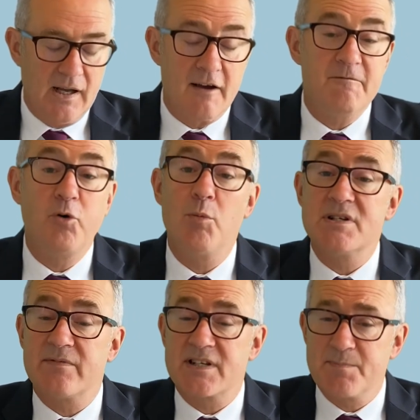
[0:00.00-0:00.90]
A
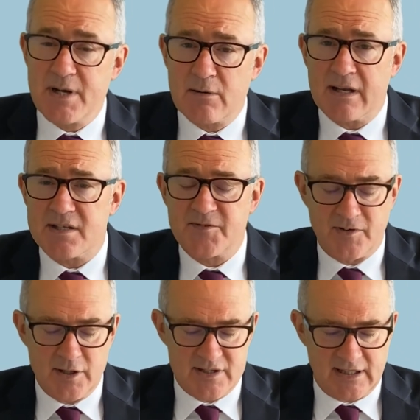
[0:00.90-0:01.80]
formative experience for
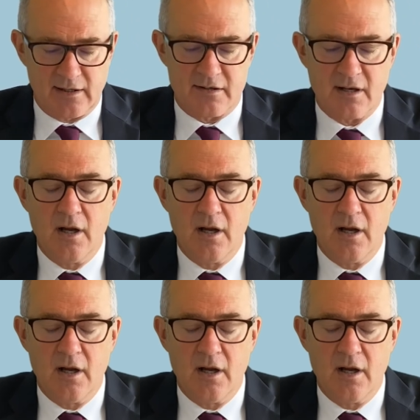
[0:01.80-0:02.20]
New Zealand,